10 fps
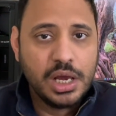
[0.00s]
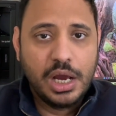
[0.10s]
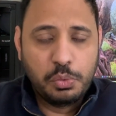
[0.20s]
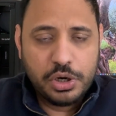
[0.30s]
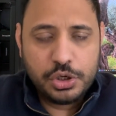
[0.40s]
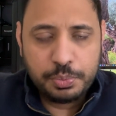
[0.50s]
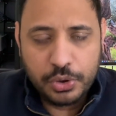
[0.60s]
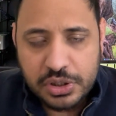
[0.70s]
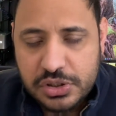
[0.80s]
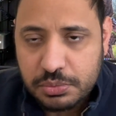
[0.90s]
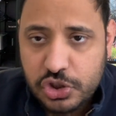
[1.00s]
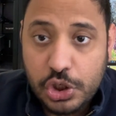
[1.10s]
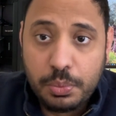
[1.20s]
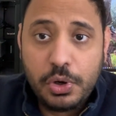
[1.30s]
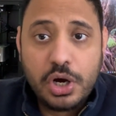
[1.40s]
I wanted to put in some
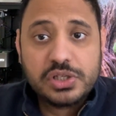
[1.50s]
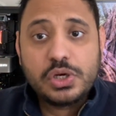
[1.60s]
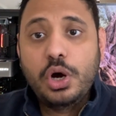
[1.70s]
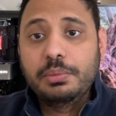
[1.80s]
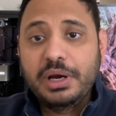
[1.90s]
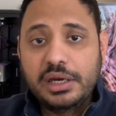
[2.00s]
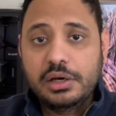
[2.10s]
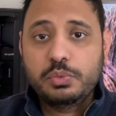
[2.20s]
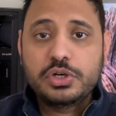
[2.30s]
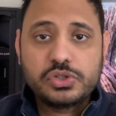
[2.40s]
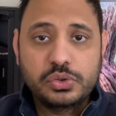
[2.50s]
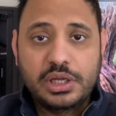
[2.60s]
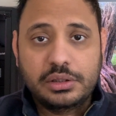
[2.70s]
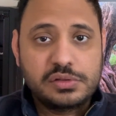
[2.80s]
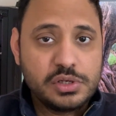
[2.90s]
geo blocks on my network so
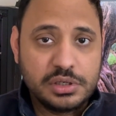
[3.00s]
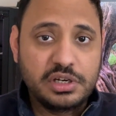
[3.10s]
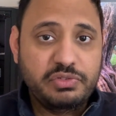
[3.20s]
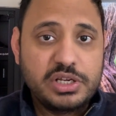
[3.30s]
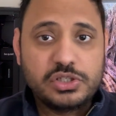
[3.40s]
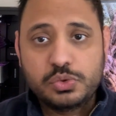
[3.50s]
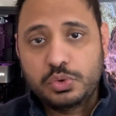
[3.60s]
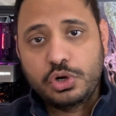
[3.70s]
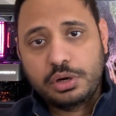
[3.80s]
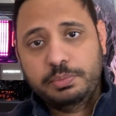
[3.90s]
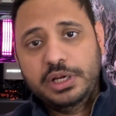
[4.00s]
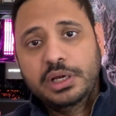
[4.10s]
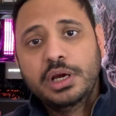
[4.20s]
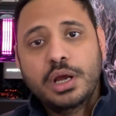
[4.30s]
that certain devices would not be